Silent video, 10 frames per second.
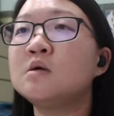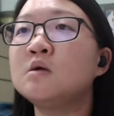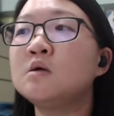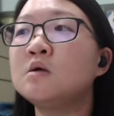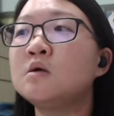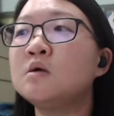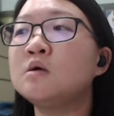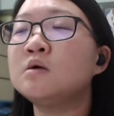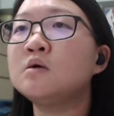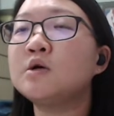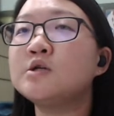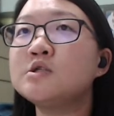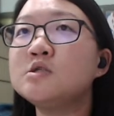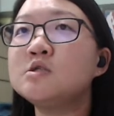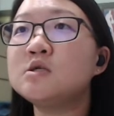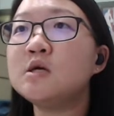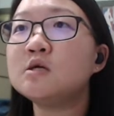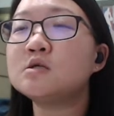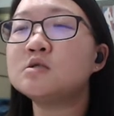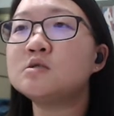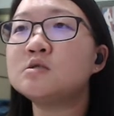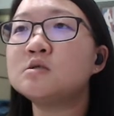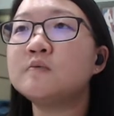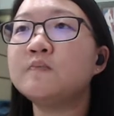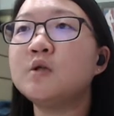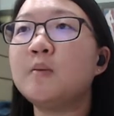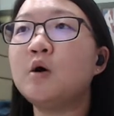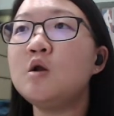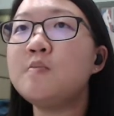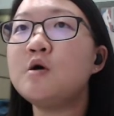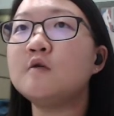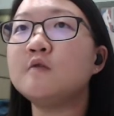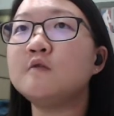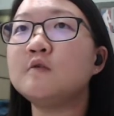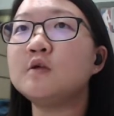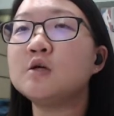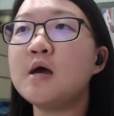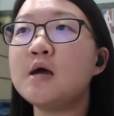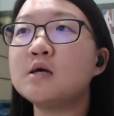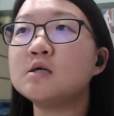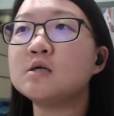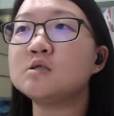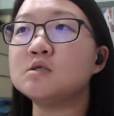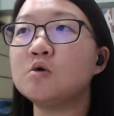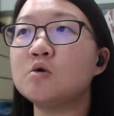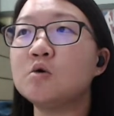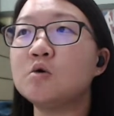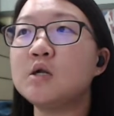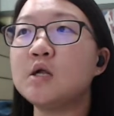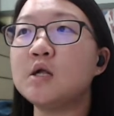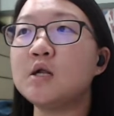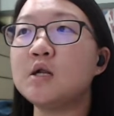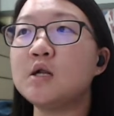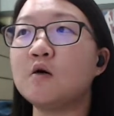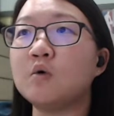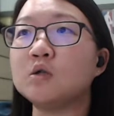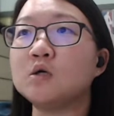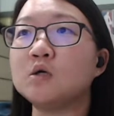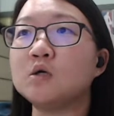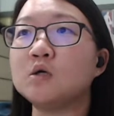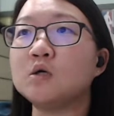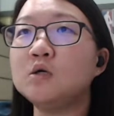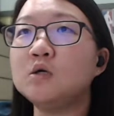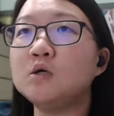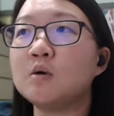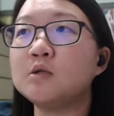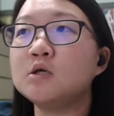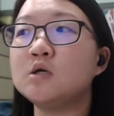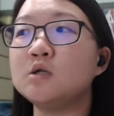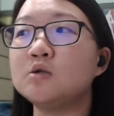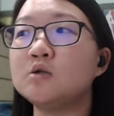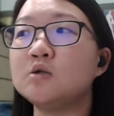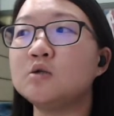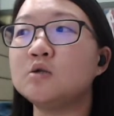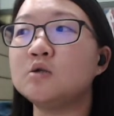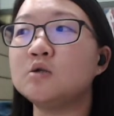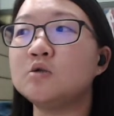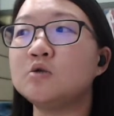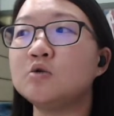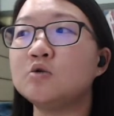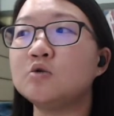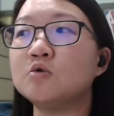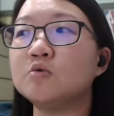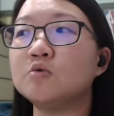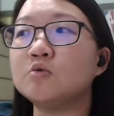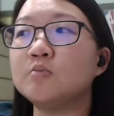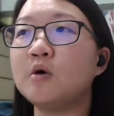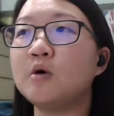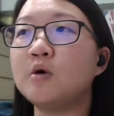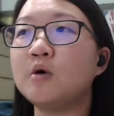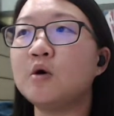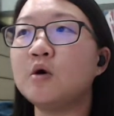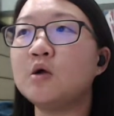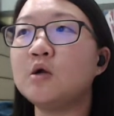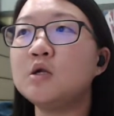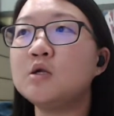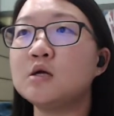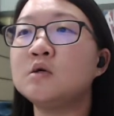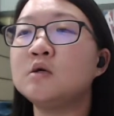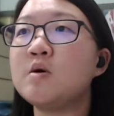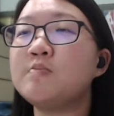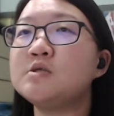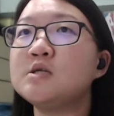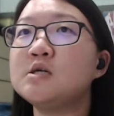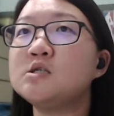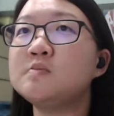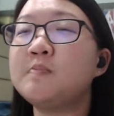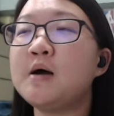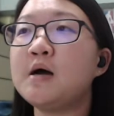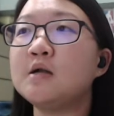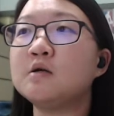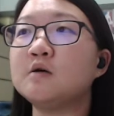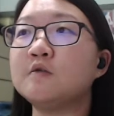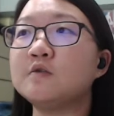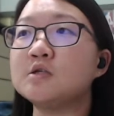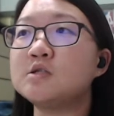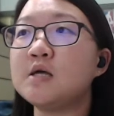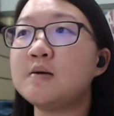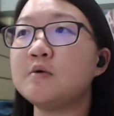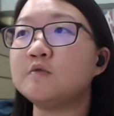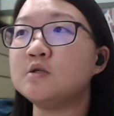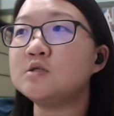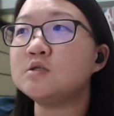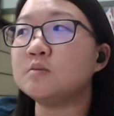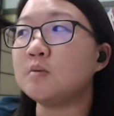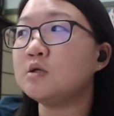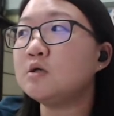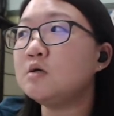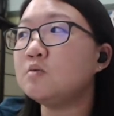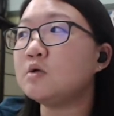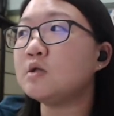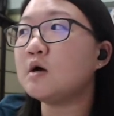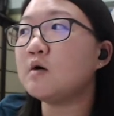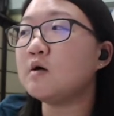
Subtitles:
Question 6, the boiling point of liquid X is lower than that of water. A student places a thermometer into boiling liquid X. The diagram represents part of the stem of this thermometer without any numbers.